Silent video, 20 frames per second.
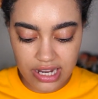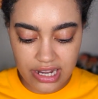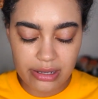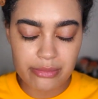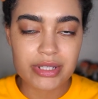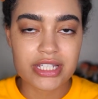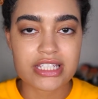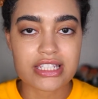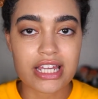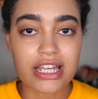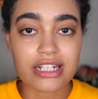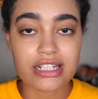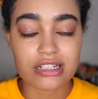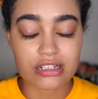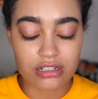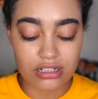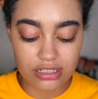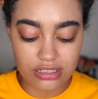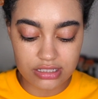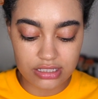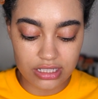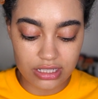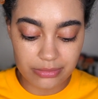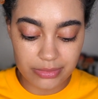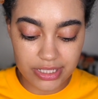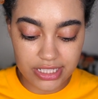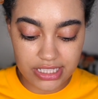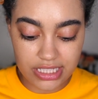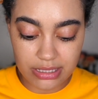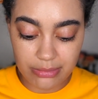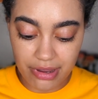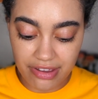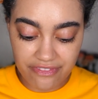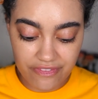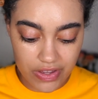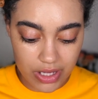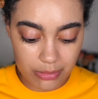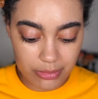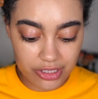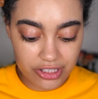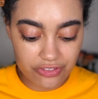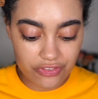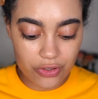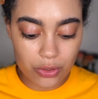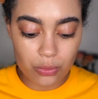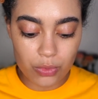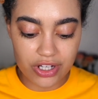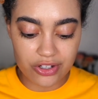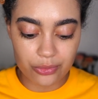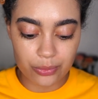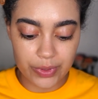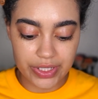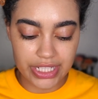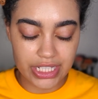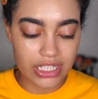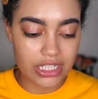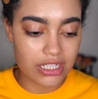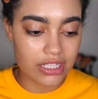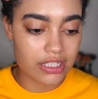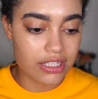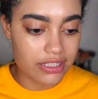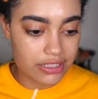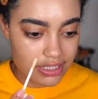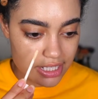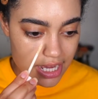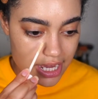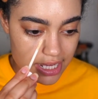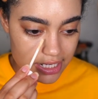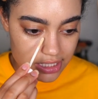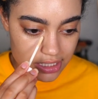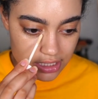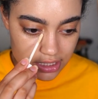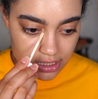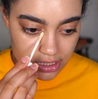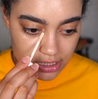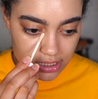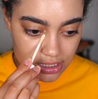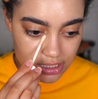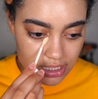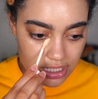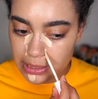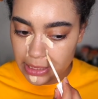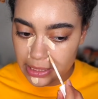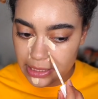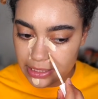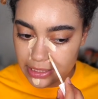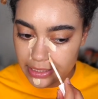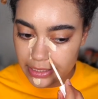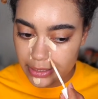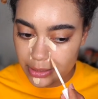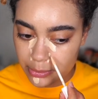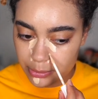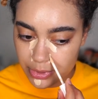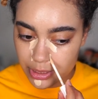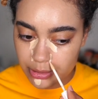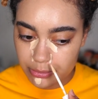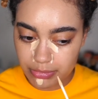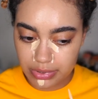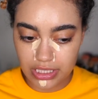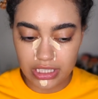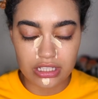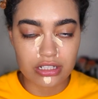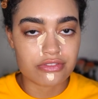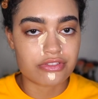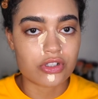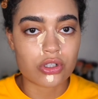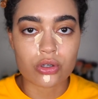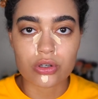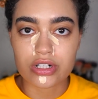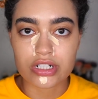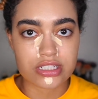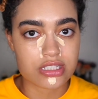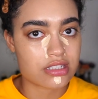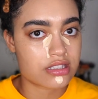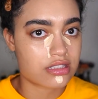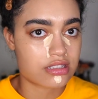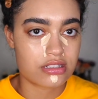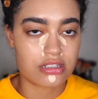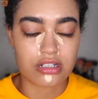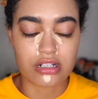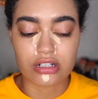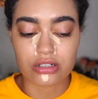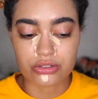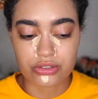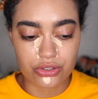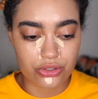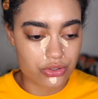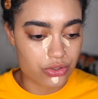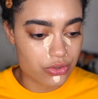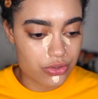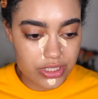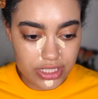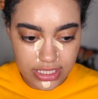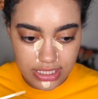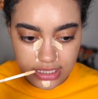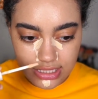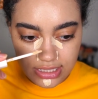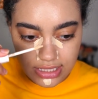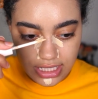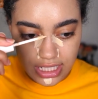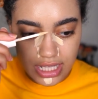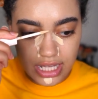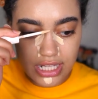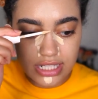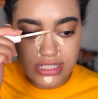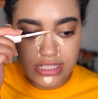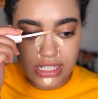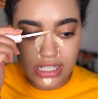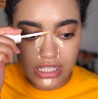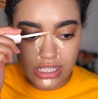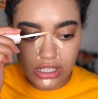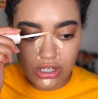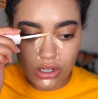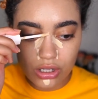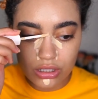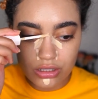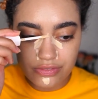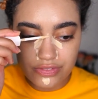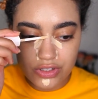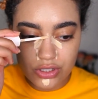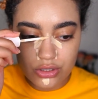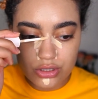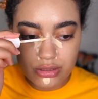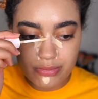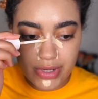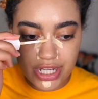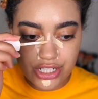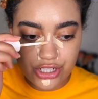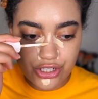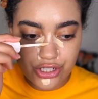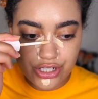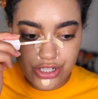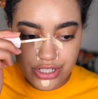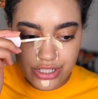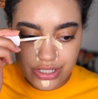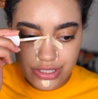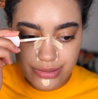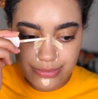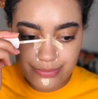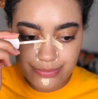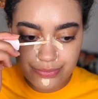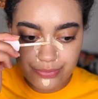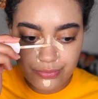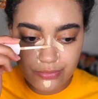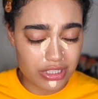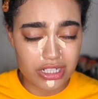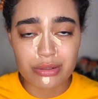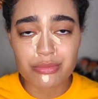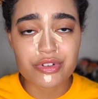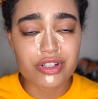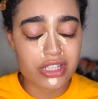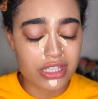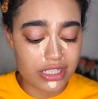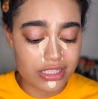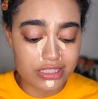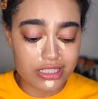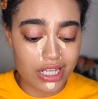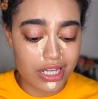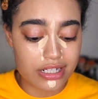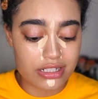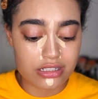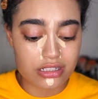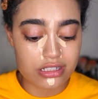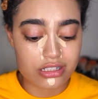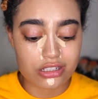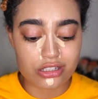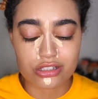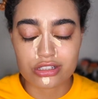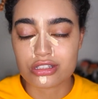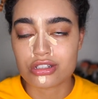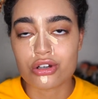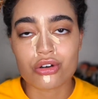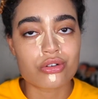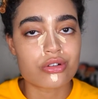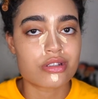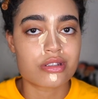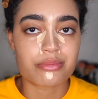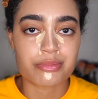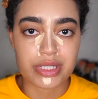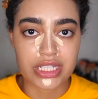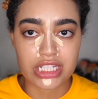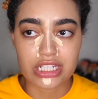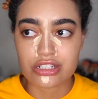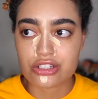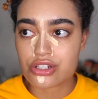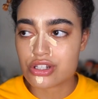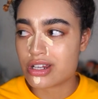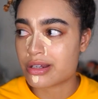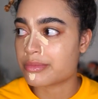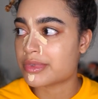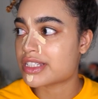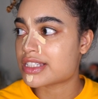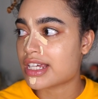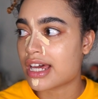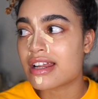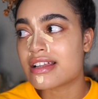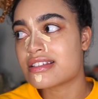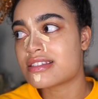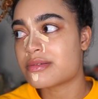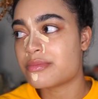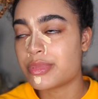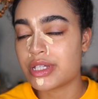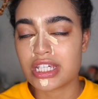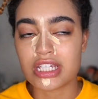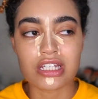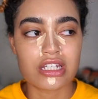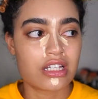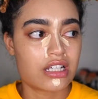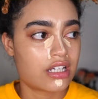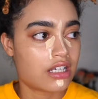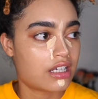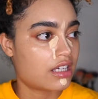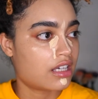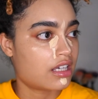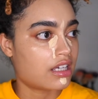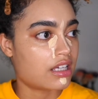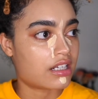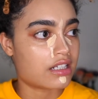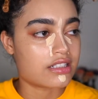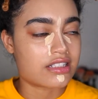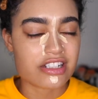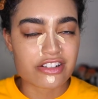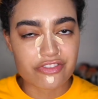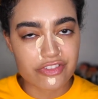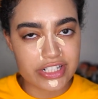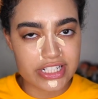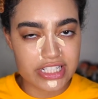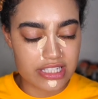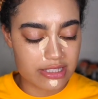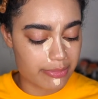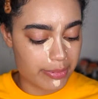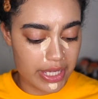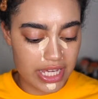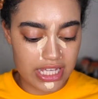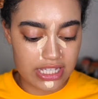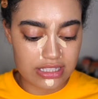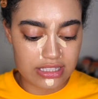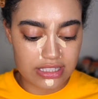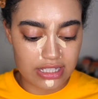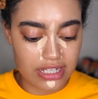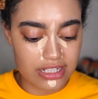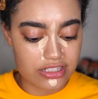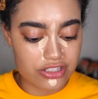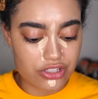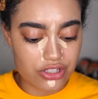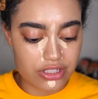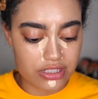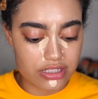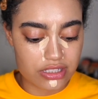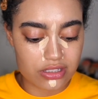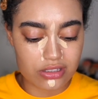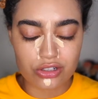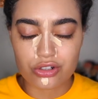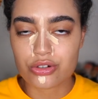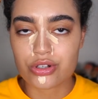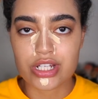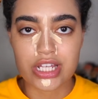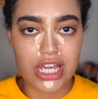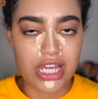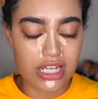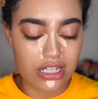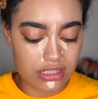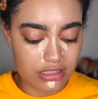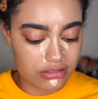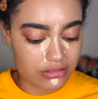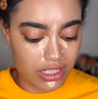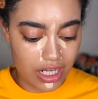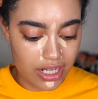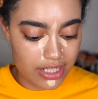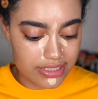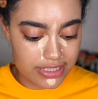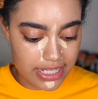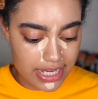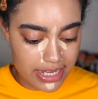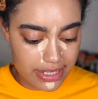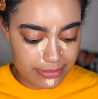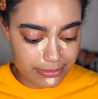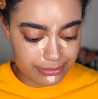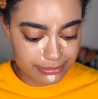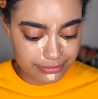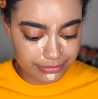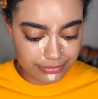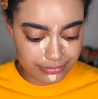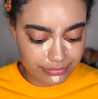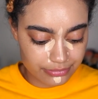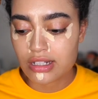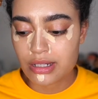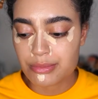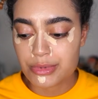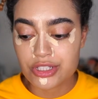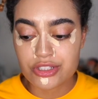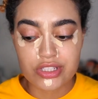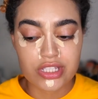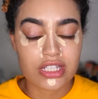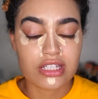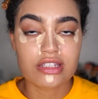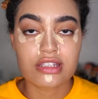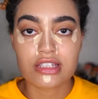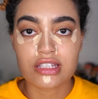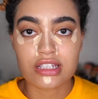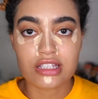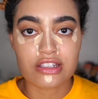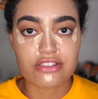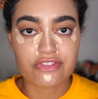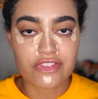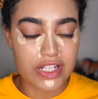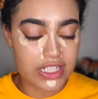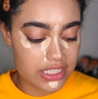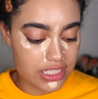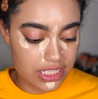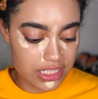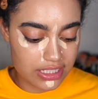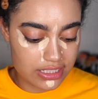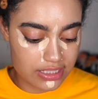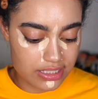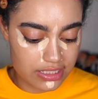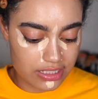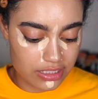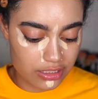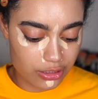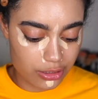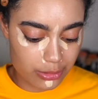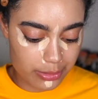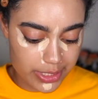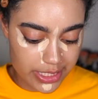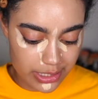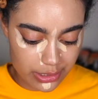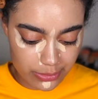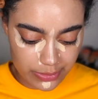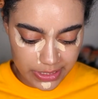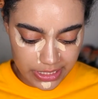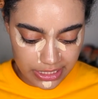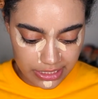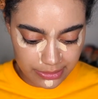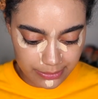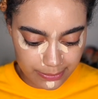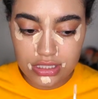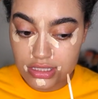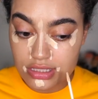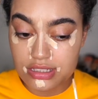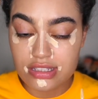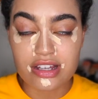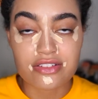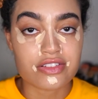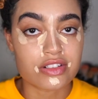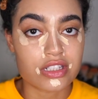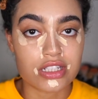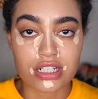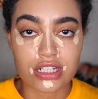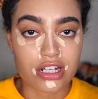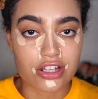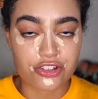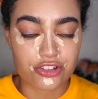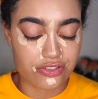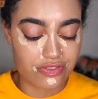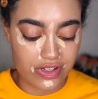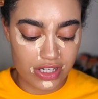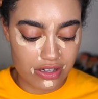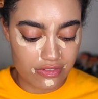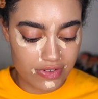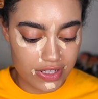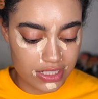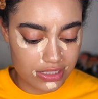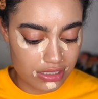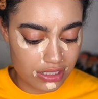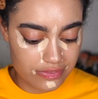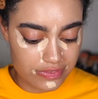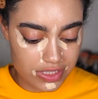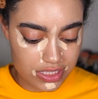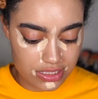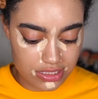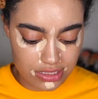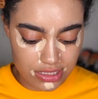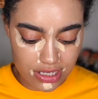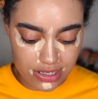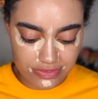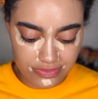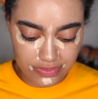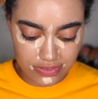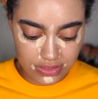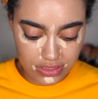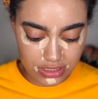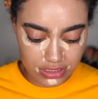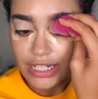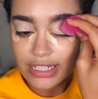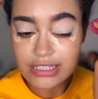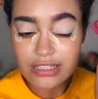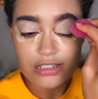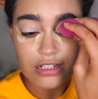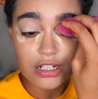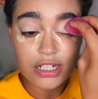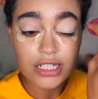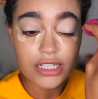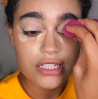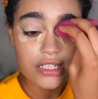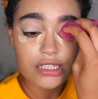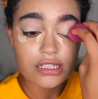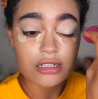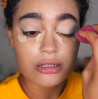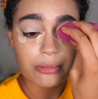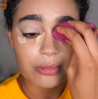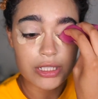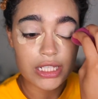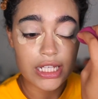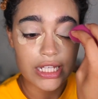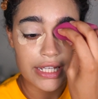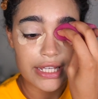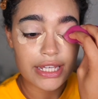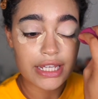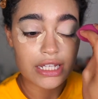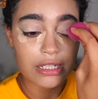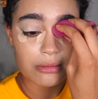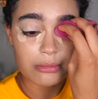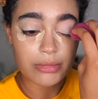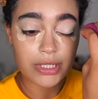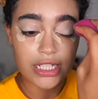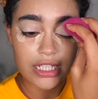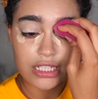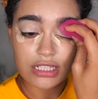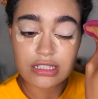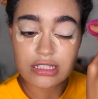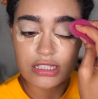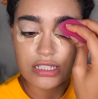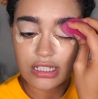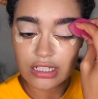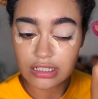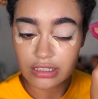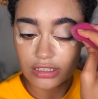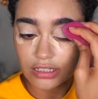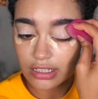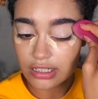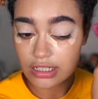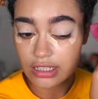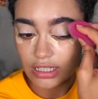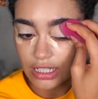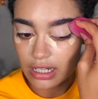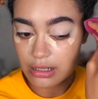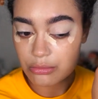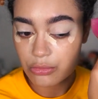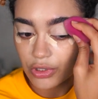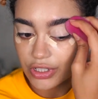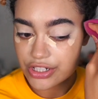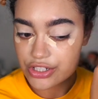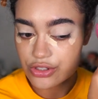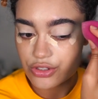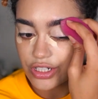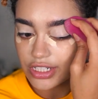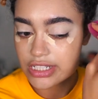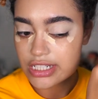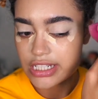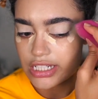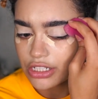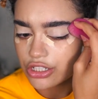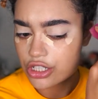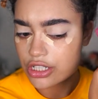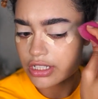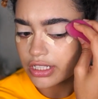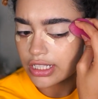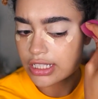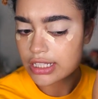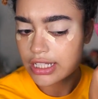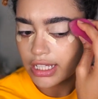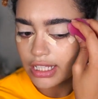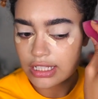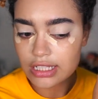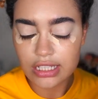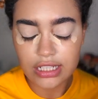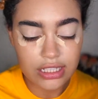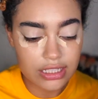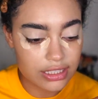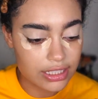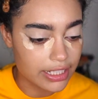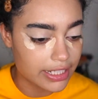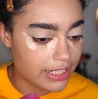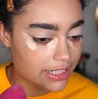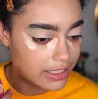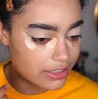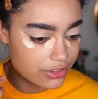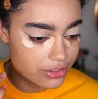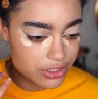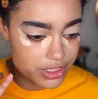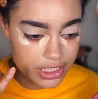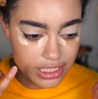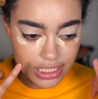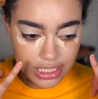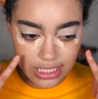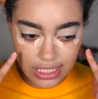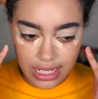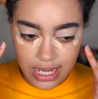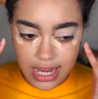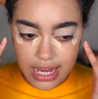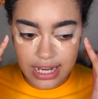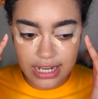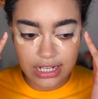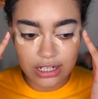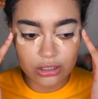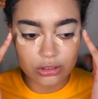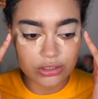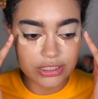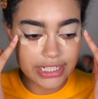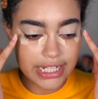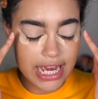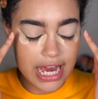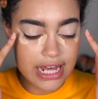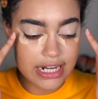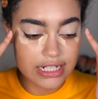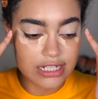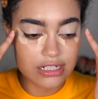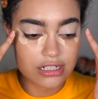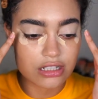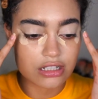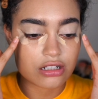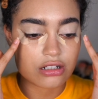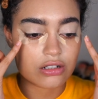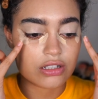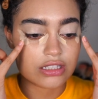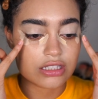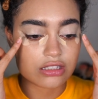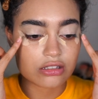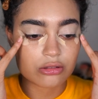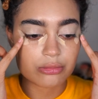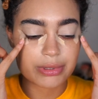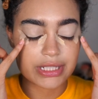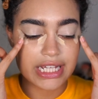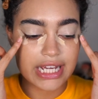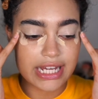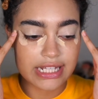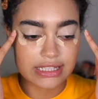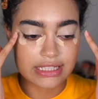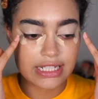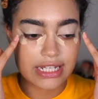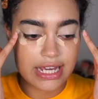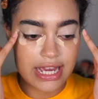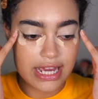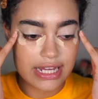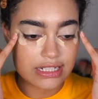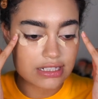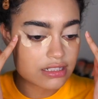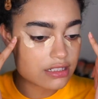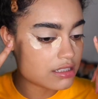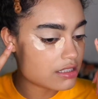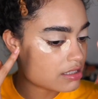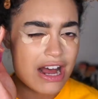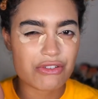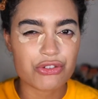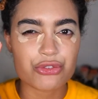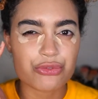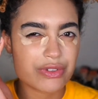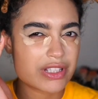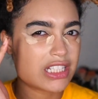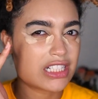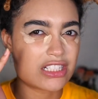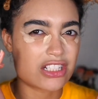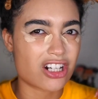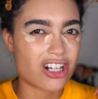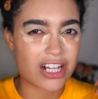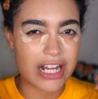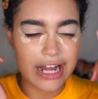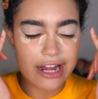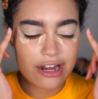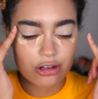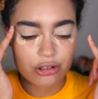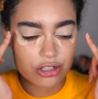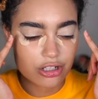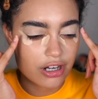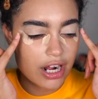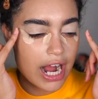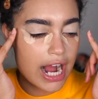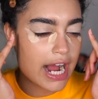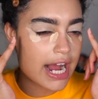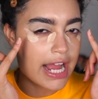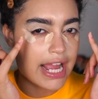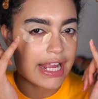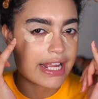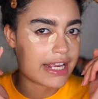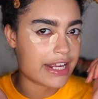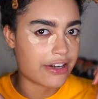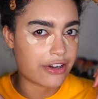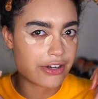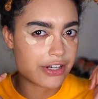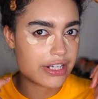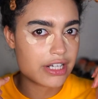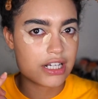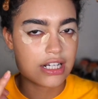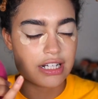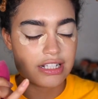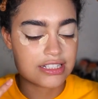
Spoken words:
I'm excited, honestly. I'm gonna see my family for 1 week and then stay in an Airbnb, of course, you know, social distancing and taking all of those measures. But I'm really excited to just go to the beach. I'm excited to be in a different space and just create content. I'm using the Fenty concealer, by the way. This is definitely another fave. I love this stuff. I started applying my concealer a lot more strategically lately. Like, you see, I only added, you know, a little bit at the end. I have a really dark outer eye area.